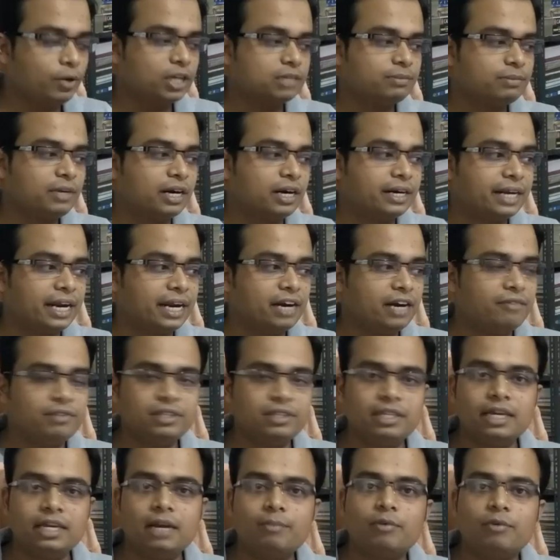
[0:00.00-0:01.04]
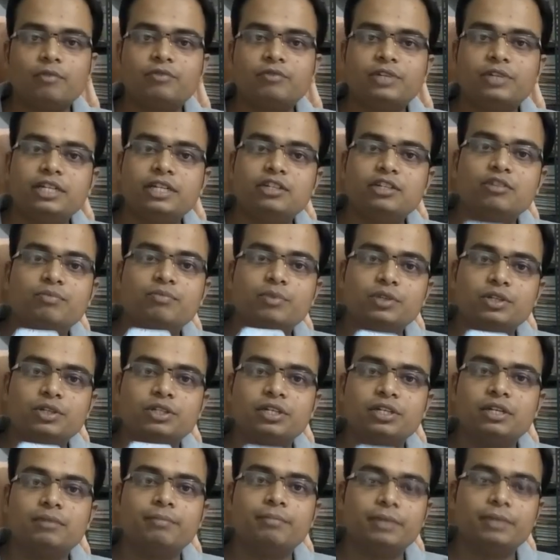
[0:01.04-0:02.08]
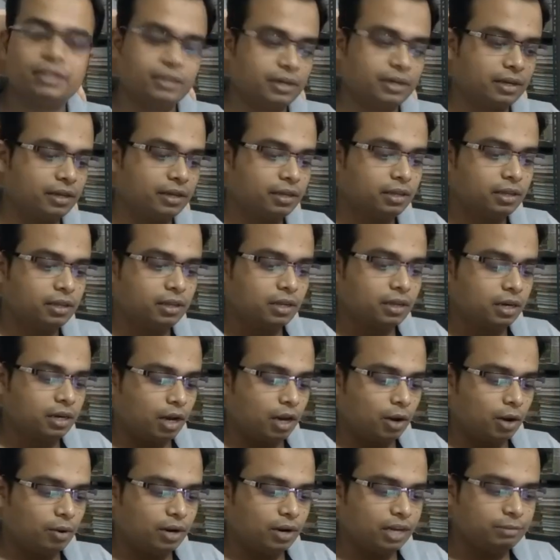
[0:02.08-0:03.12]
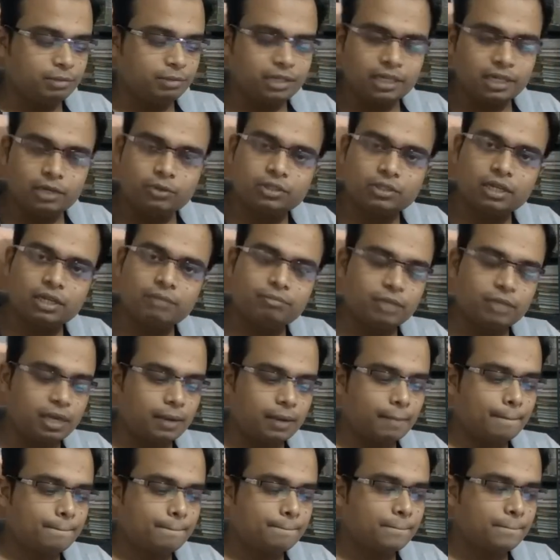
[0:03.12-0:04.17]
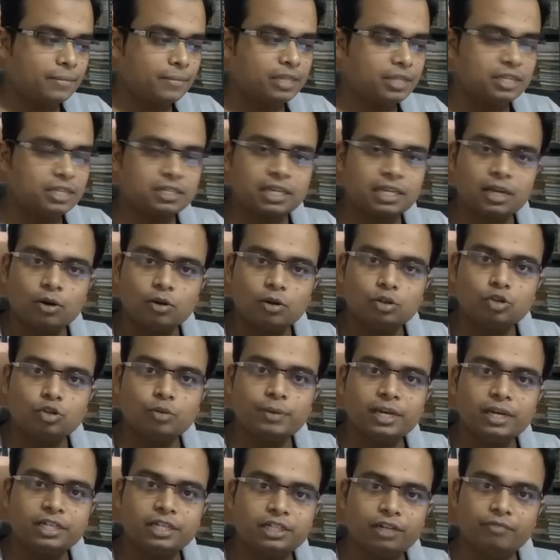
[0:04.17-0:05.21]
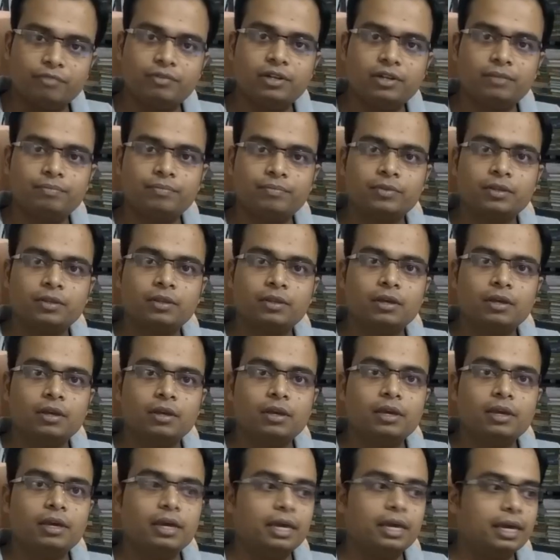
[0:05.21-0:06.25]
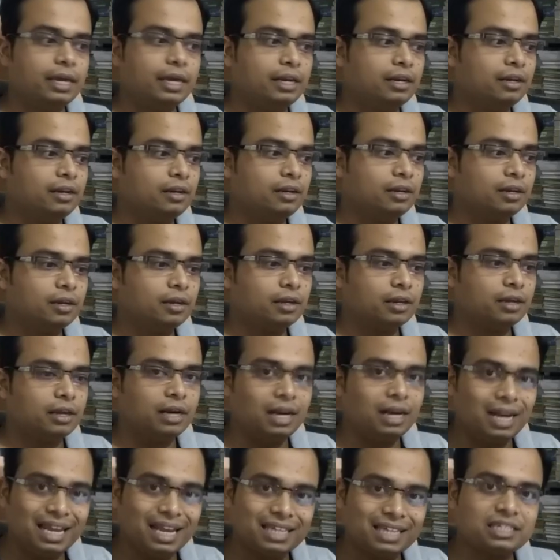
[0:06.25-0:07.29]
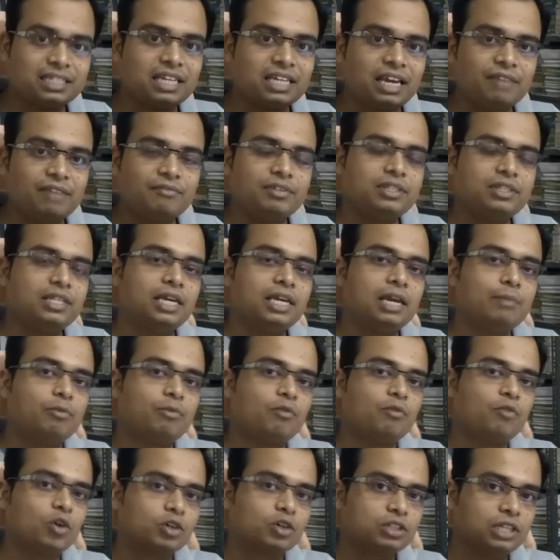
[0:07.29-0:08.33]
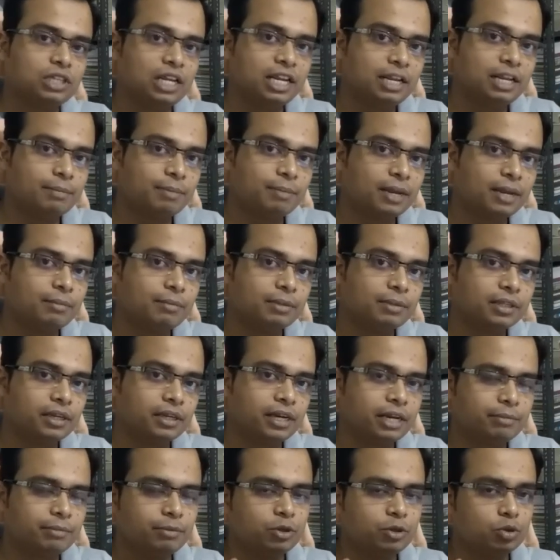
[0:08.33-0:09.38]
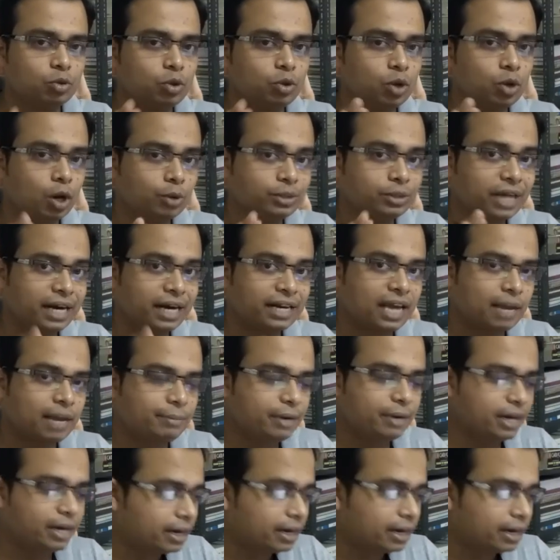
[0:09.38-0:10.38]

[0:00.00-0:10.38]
view has been attained with the help of change of position method now let me tell you something this can also be achieved in less time with the help of auxiliary plane method let me show you how that can be